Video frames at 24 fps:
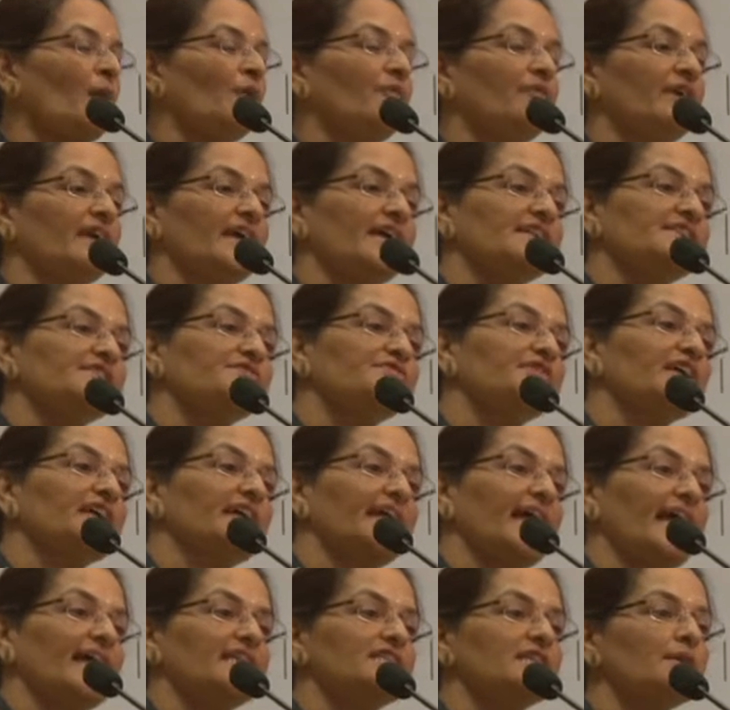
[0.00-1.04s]
Whereas if
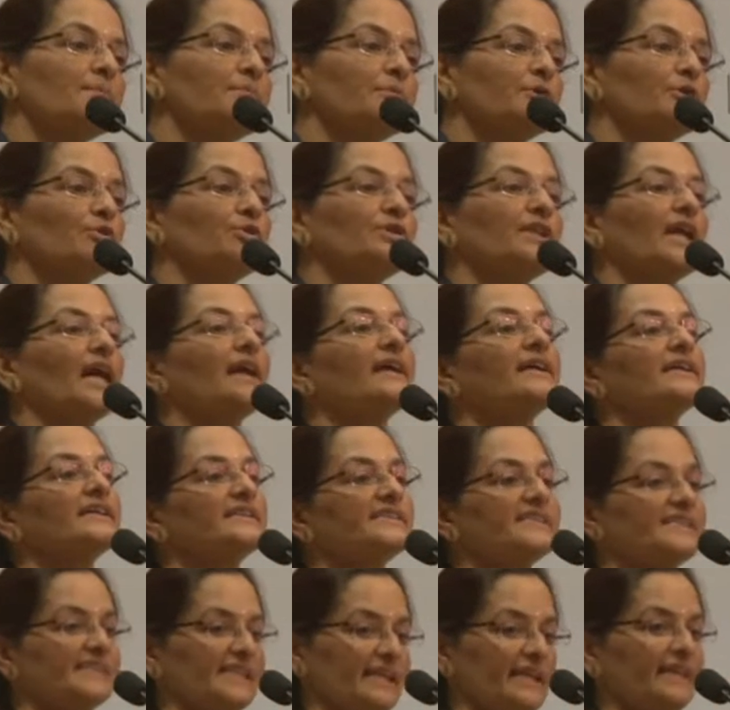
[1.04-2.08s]
the catch-up growth
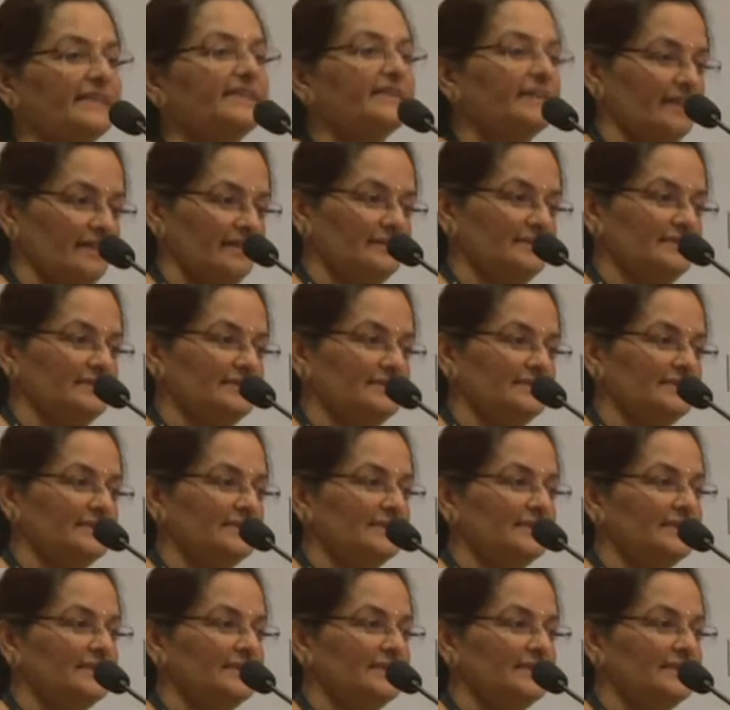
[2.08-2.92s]
occurs later,